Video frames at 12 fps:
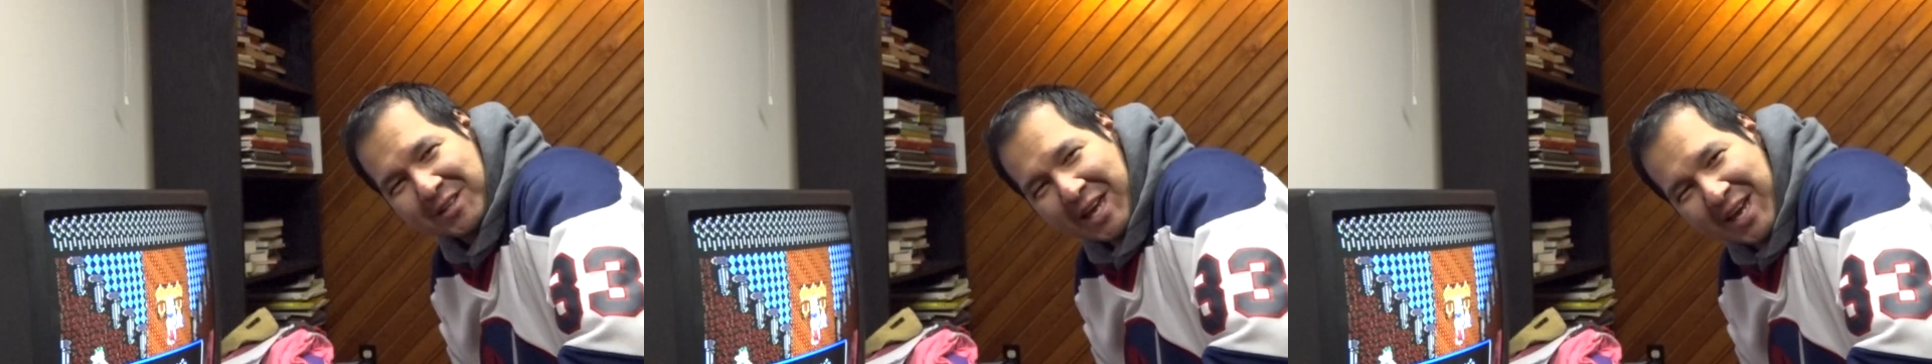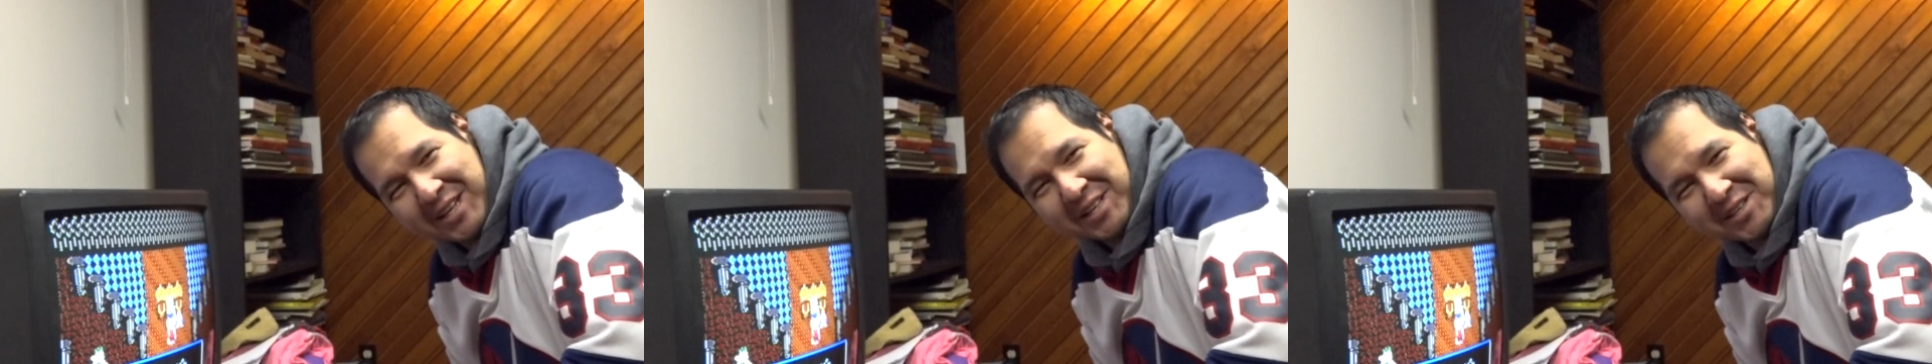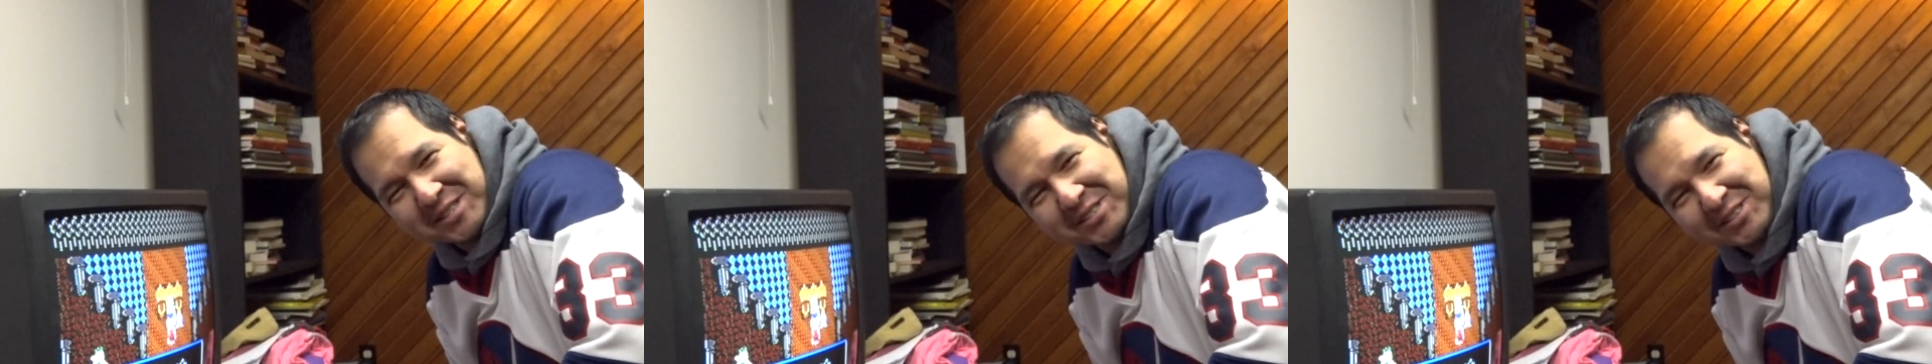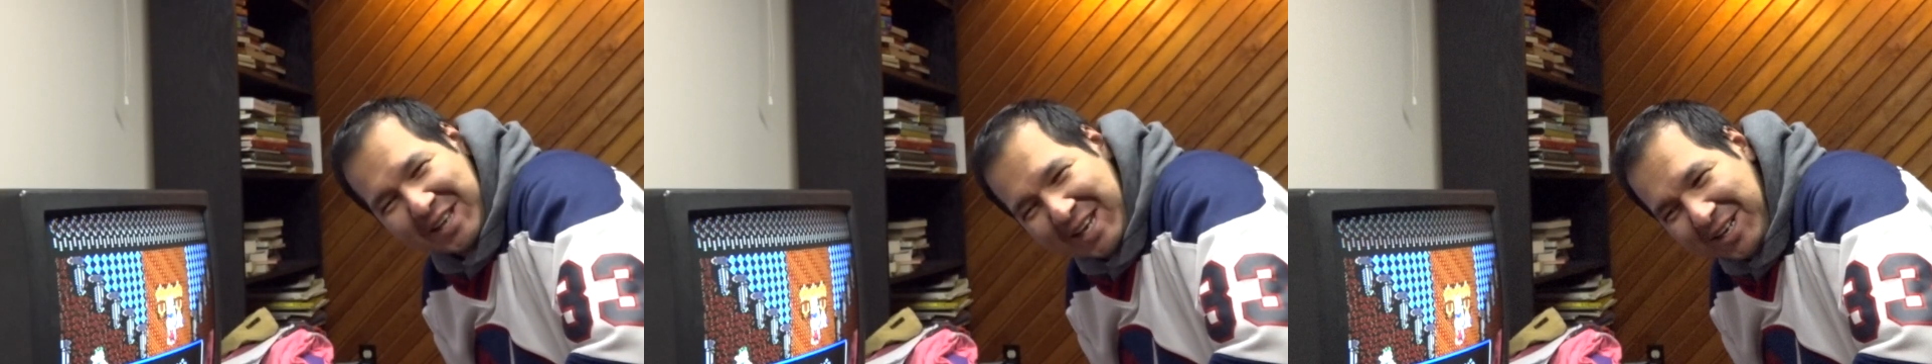10 years
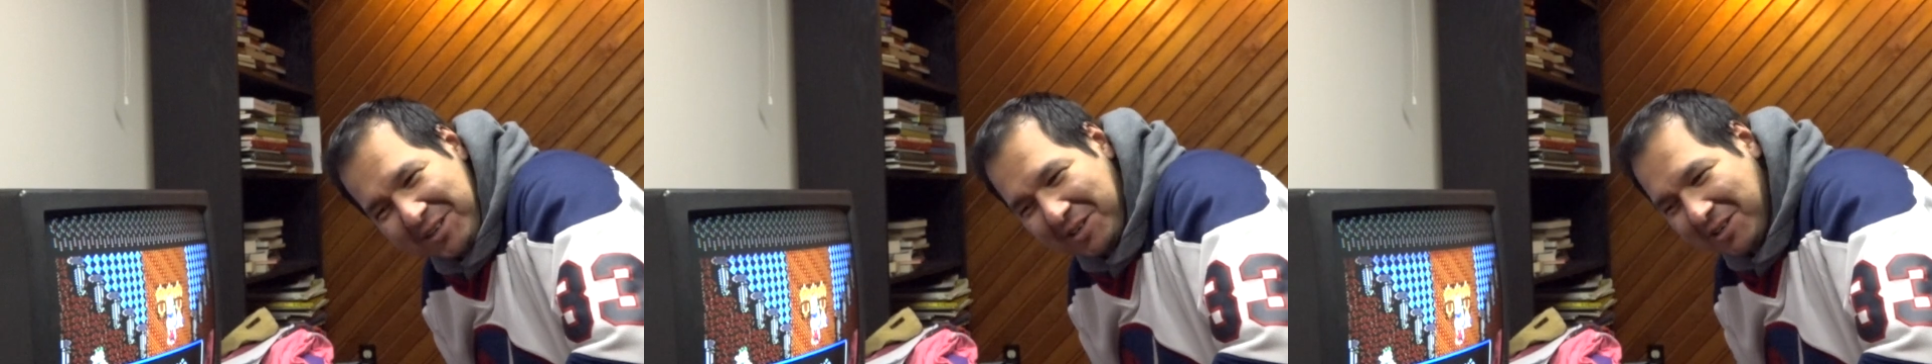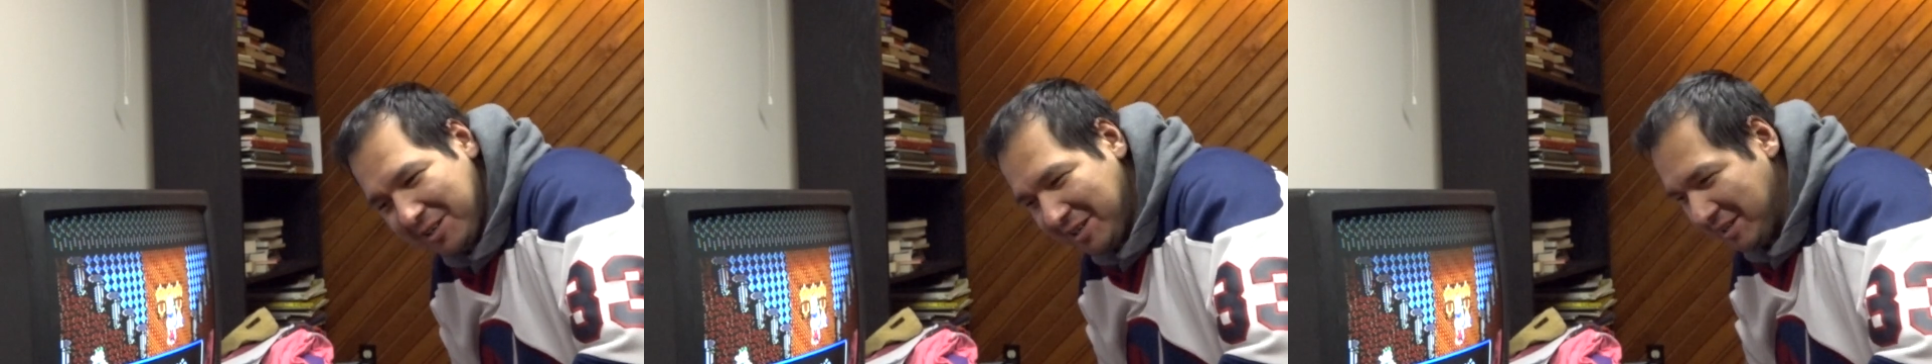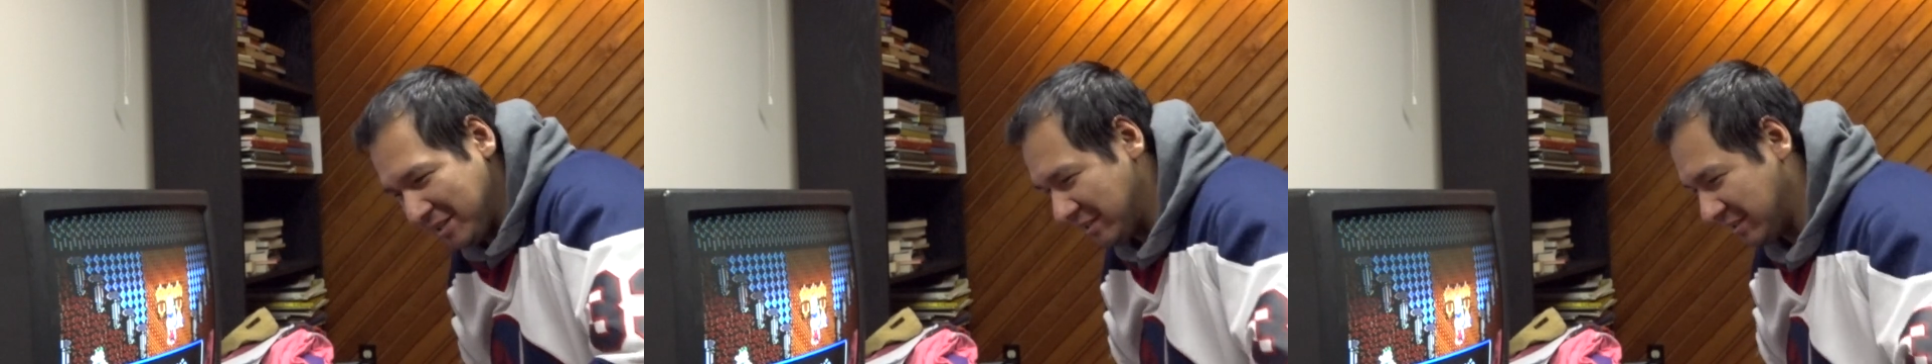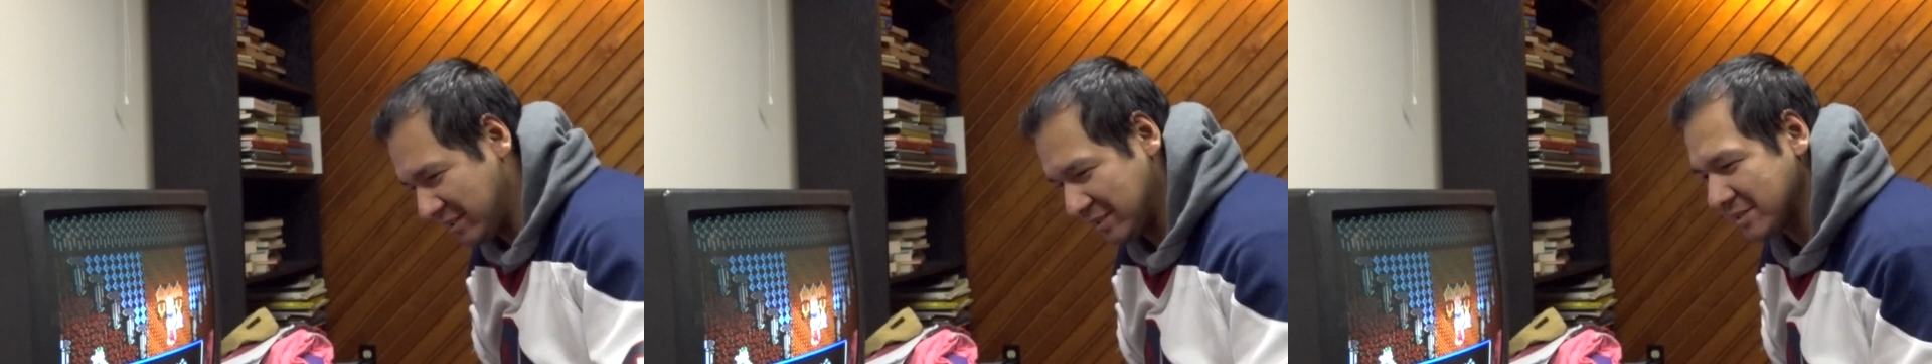later.
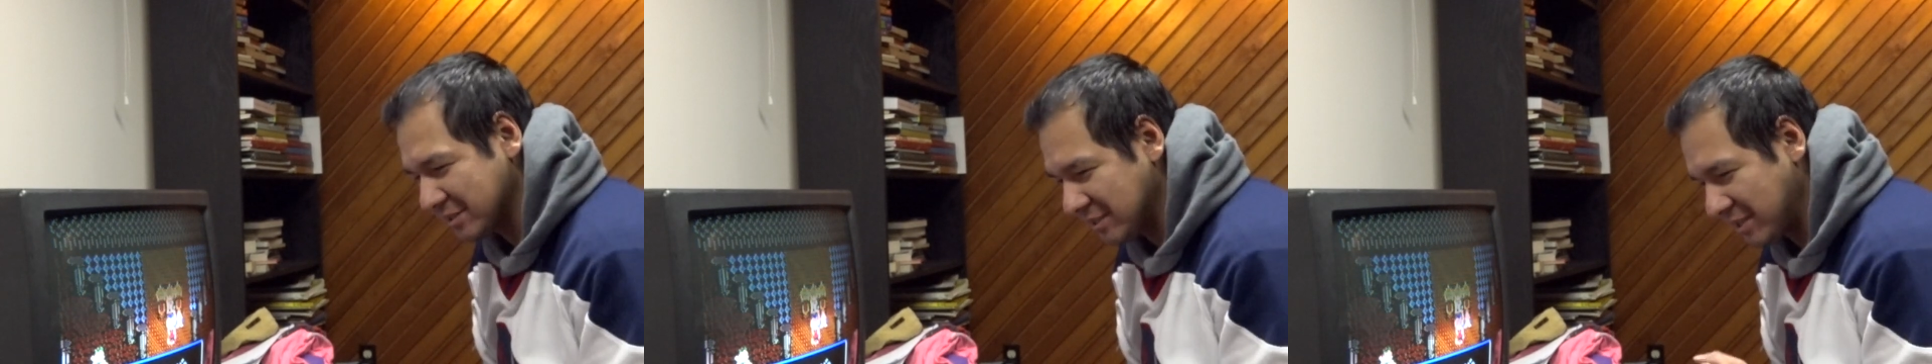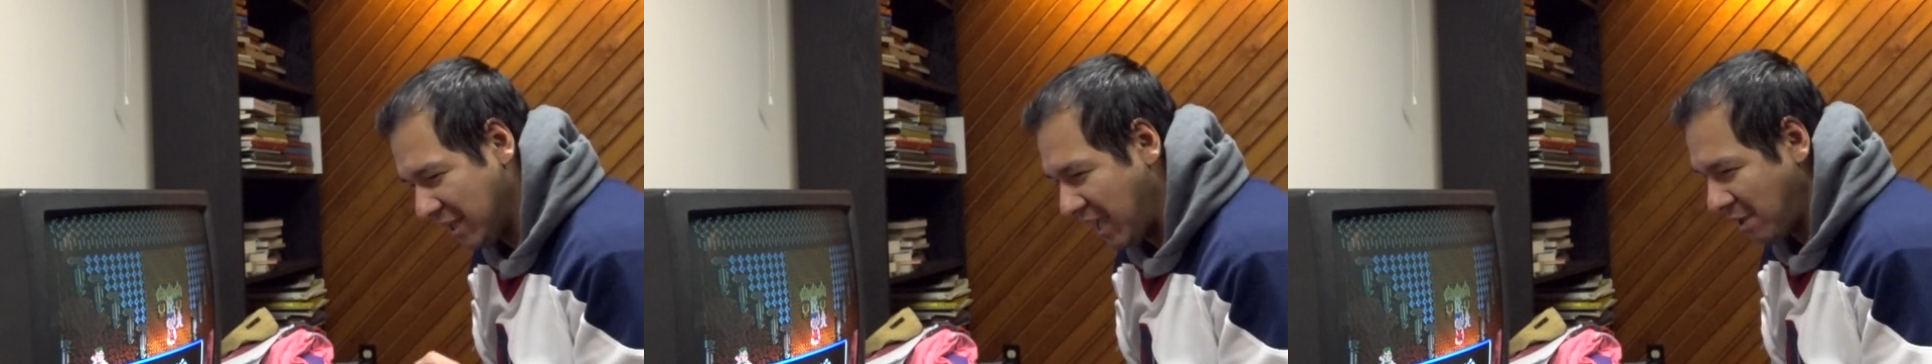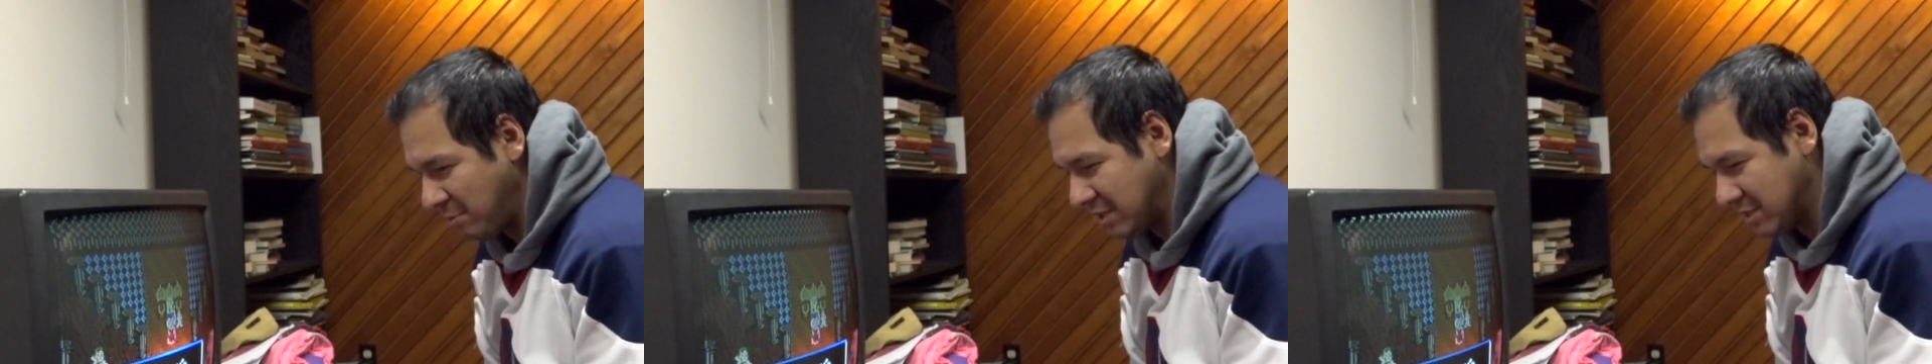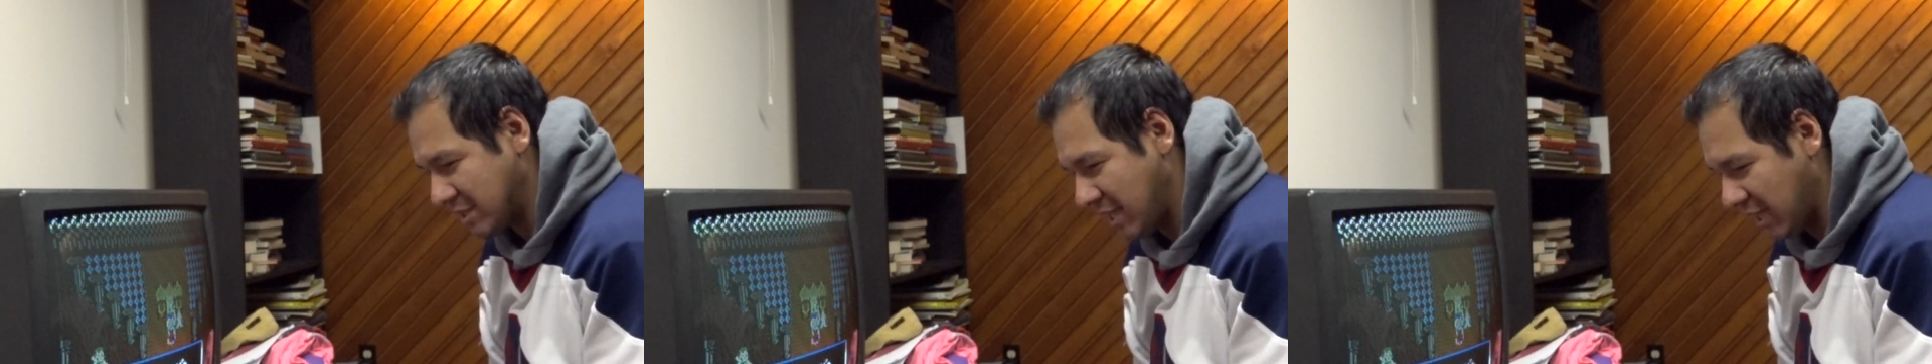Gaming
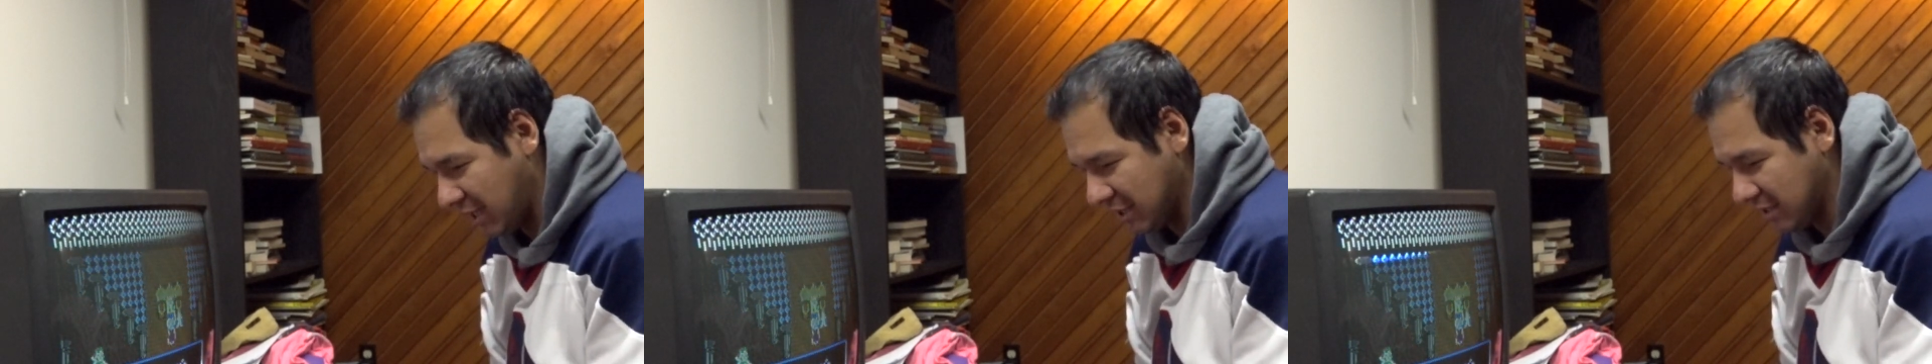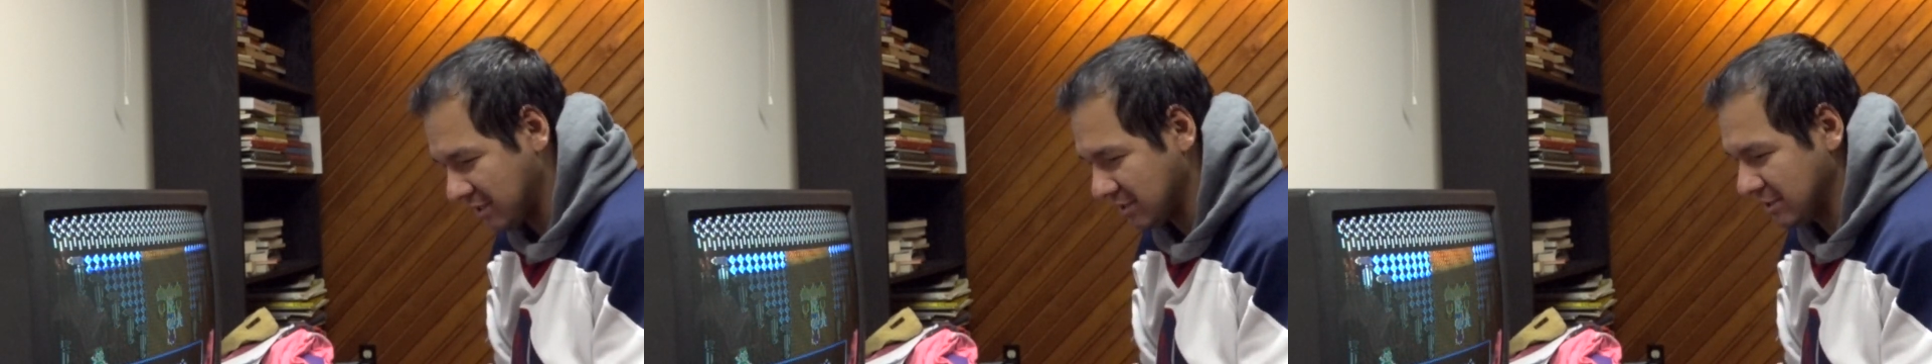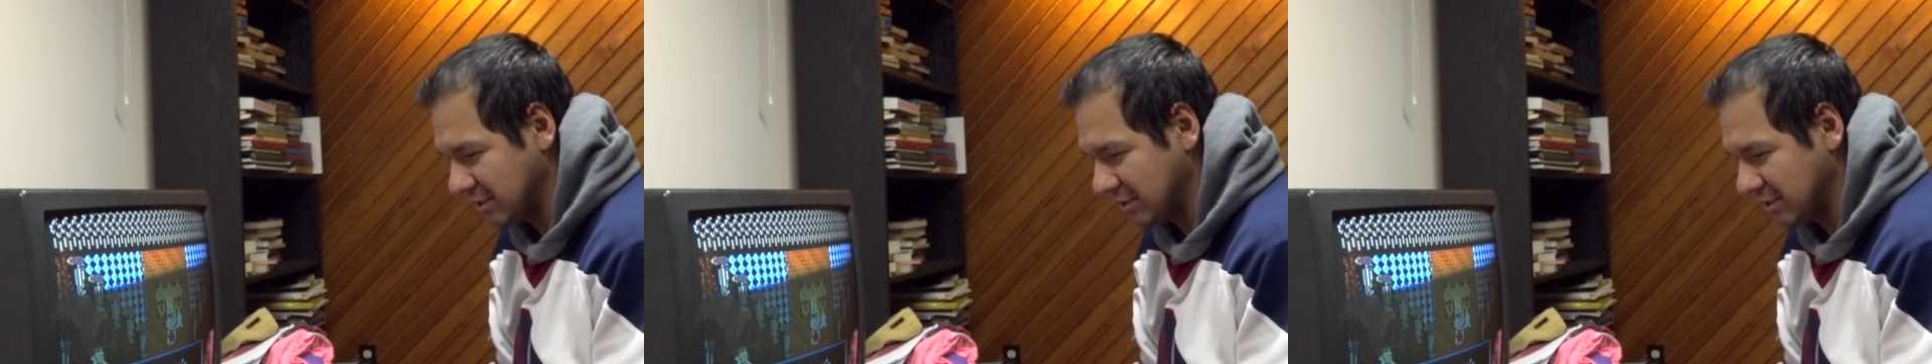Tank.